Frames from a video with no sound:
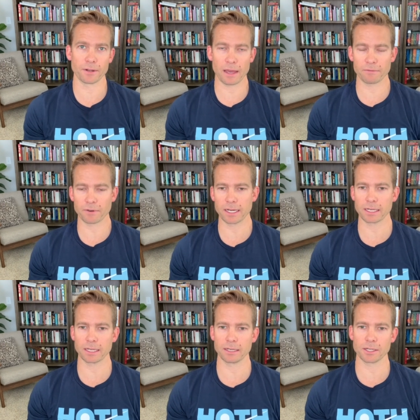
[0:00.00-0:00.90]
that
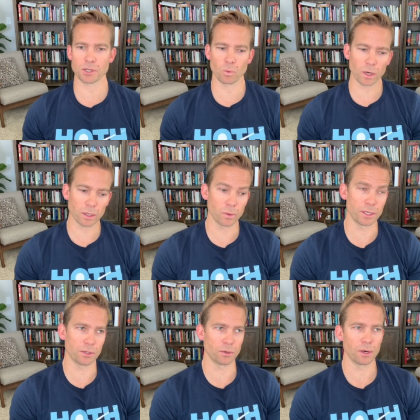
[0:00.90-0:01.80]
frightened condition. What could we
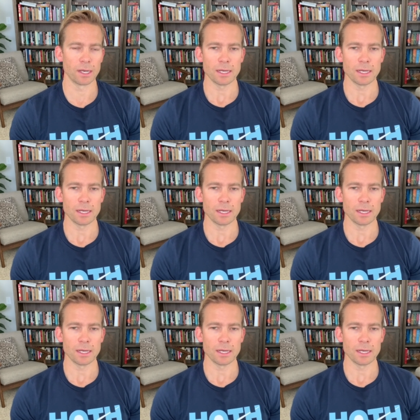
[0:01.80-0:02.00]
do?